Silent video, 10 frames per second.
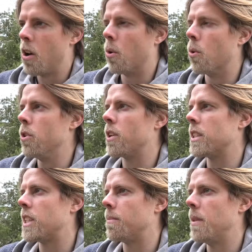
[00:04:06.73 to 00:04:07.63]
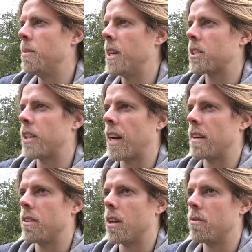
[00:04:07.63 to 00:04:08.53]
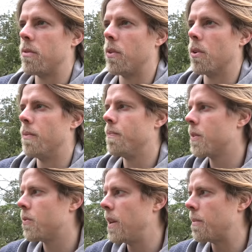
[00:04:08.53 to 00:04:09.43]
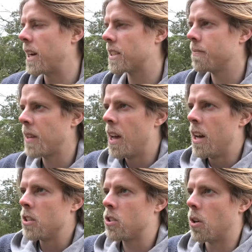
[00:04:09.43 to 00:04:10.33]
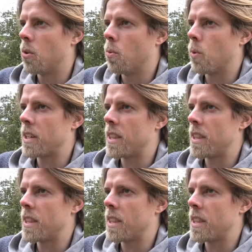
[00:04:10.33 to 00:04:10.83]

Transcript: or you can simply be attractive enough for females. So what